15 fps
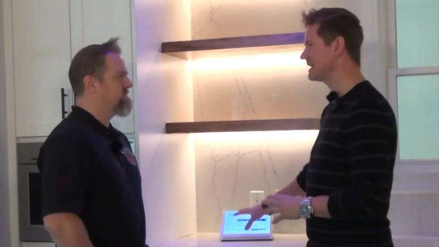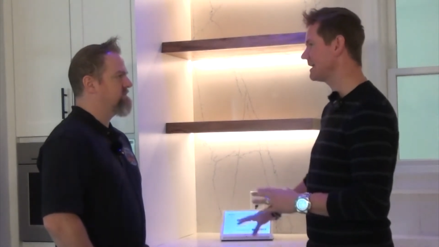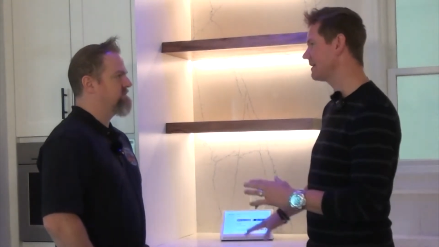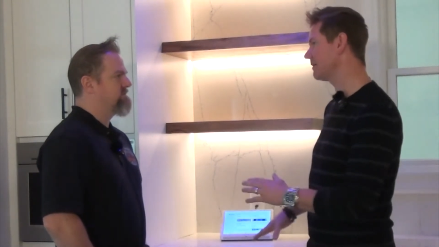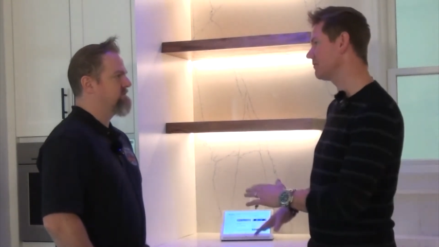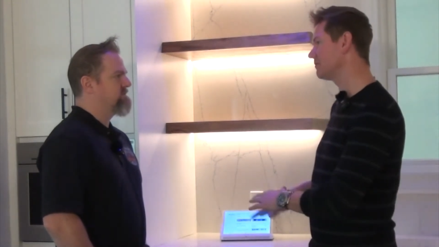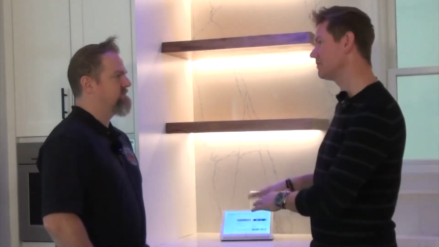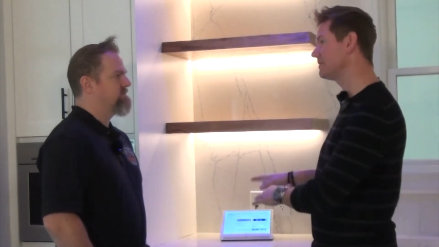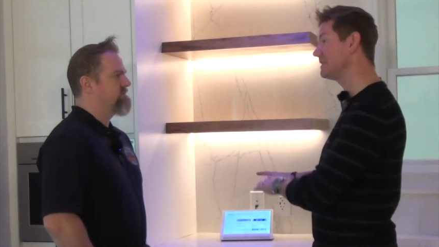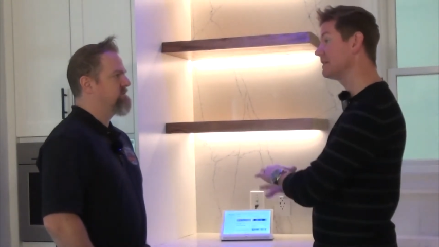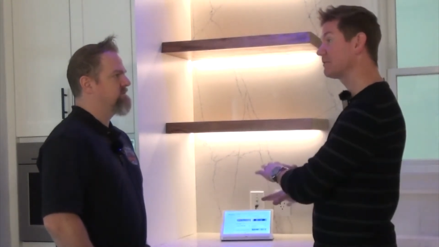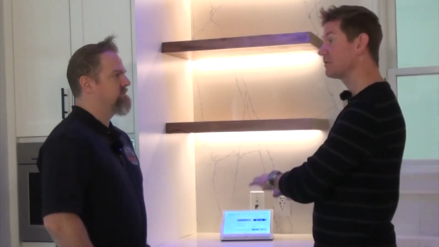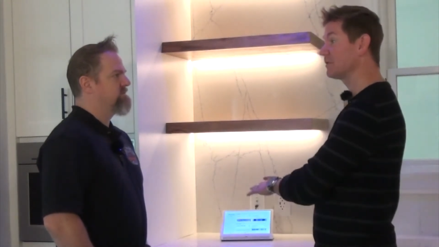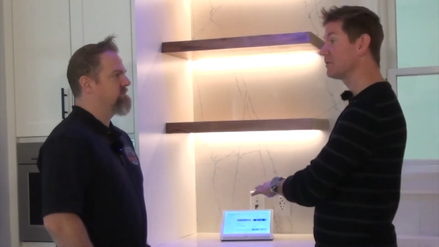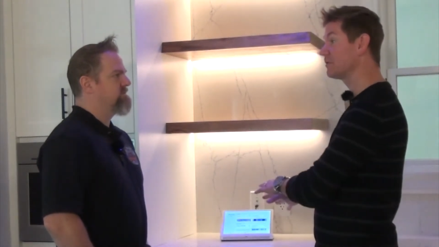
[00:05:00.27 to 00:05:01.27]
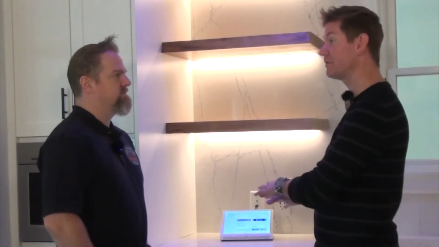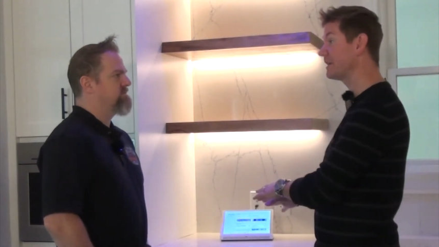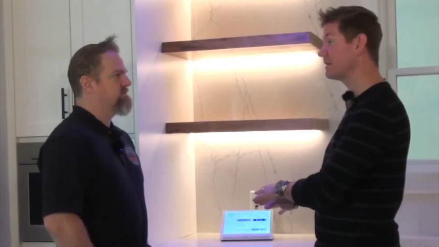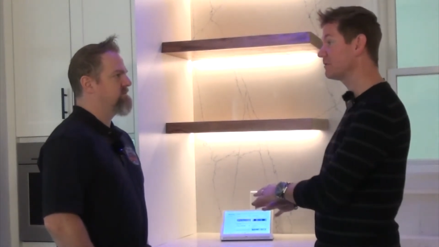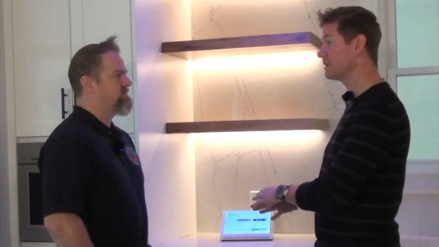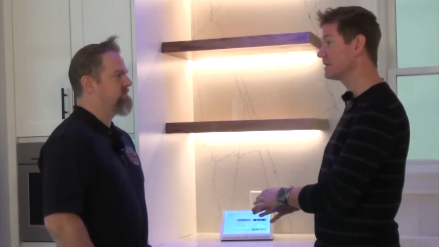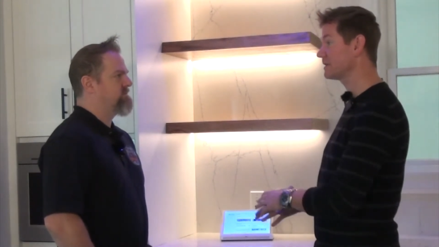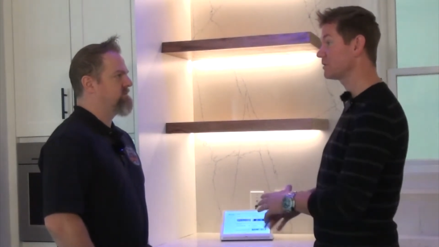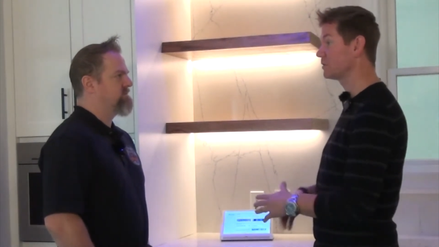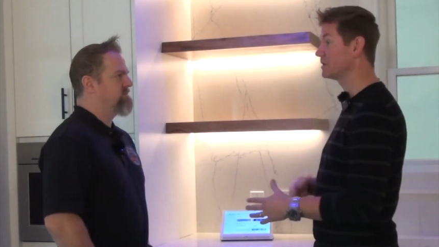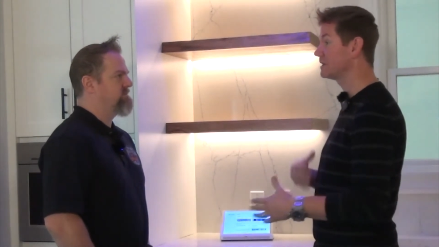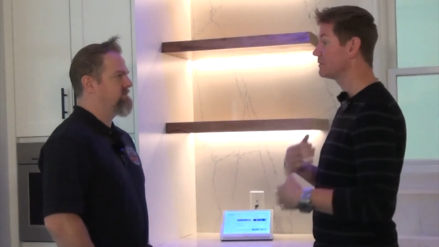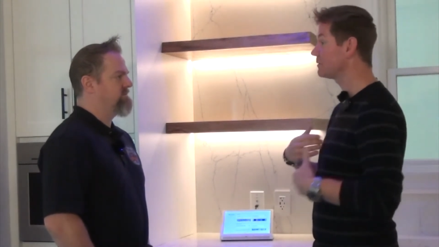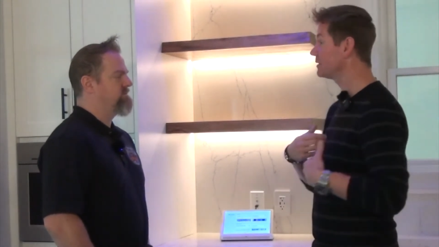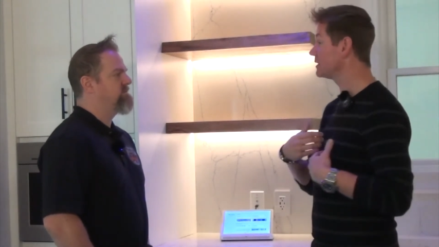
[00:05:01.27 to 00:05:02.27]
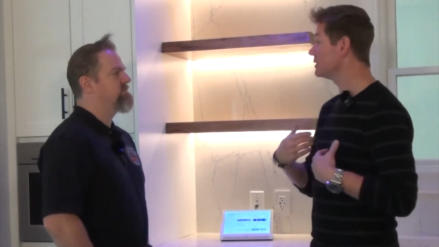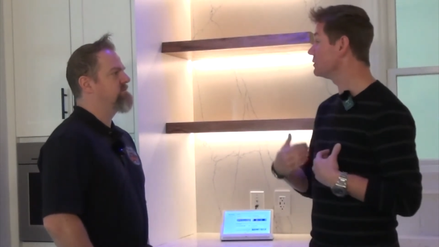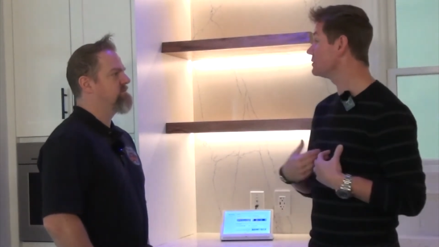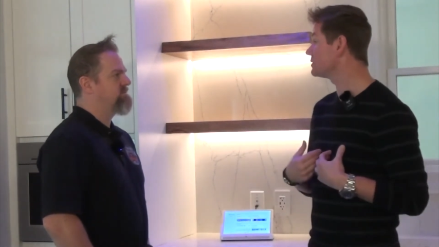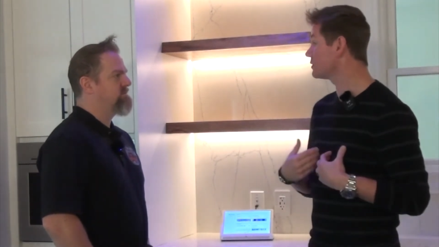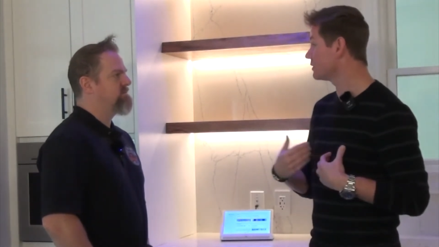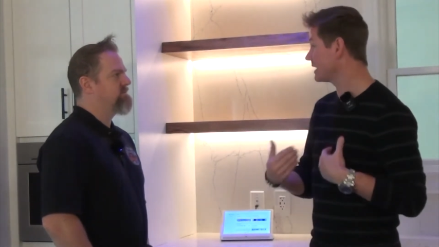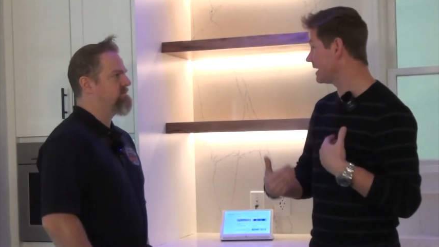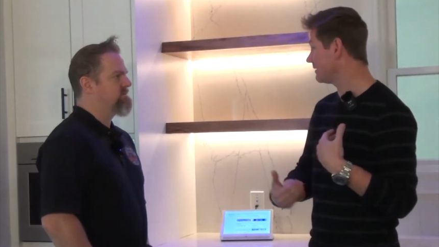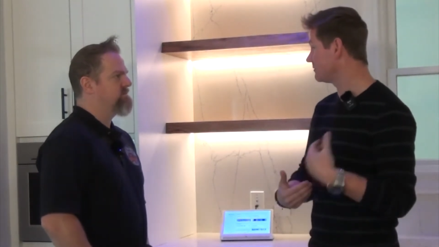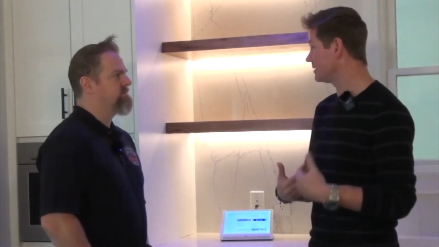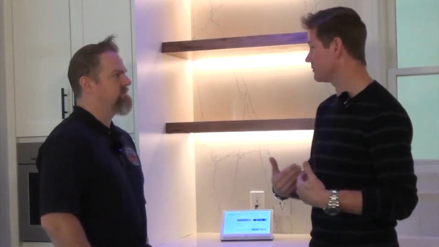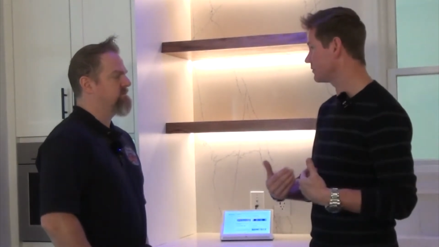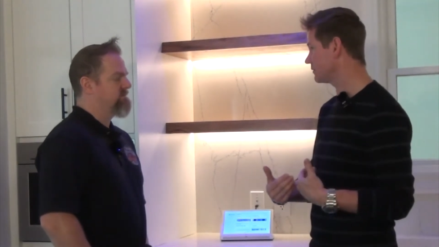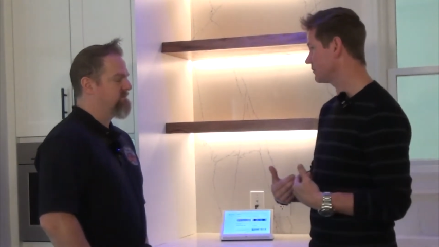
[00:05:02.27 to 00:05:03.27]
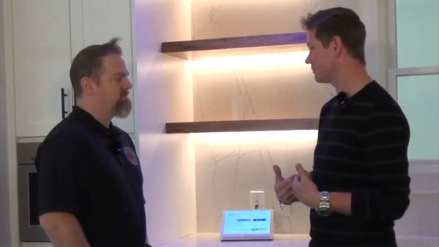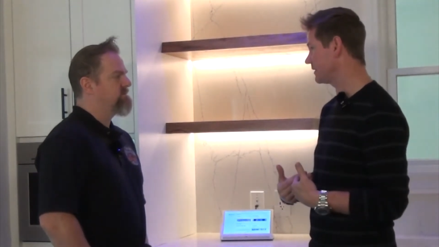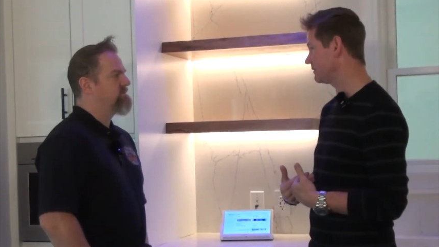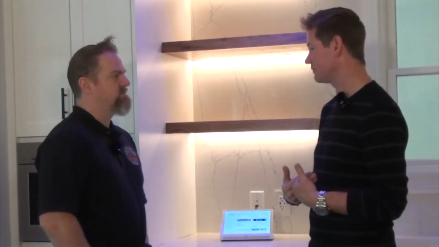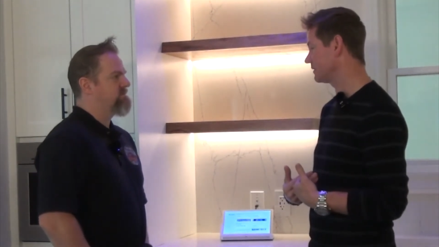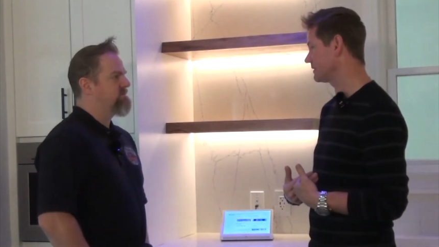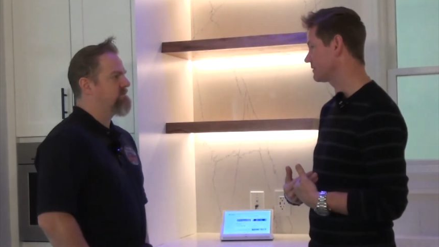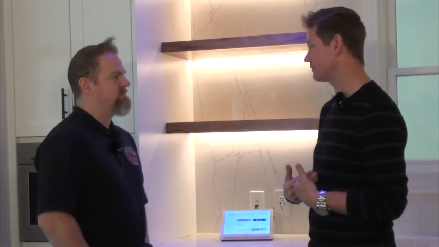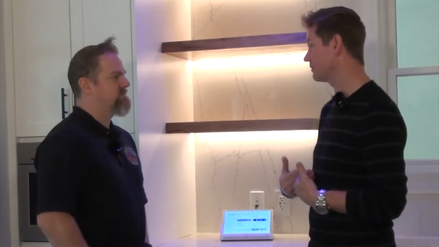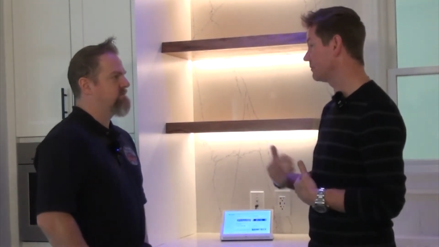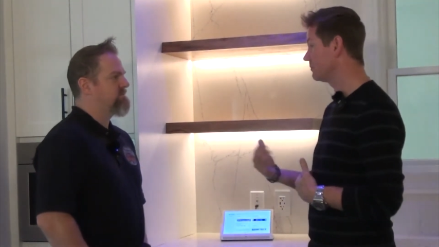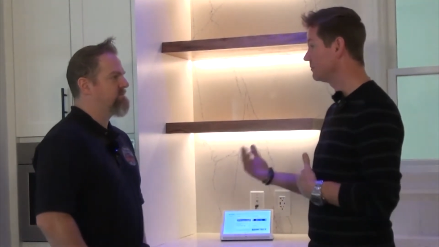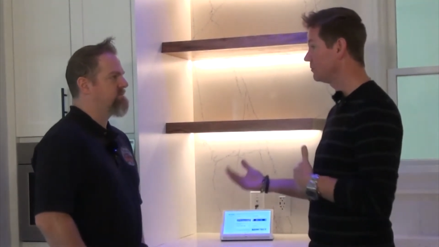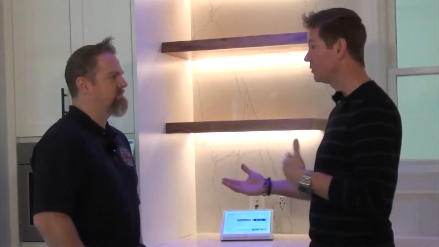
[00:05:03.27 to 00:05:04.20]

Speaker 1: to have different favorites or a different user to have different favorites from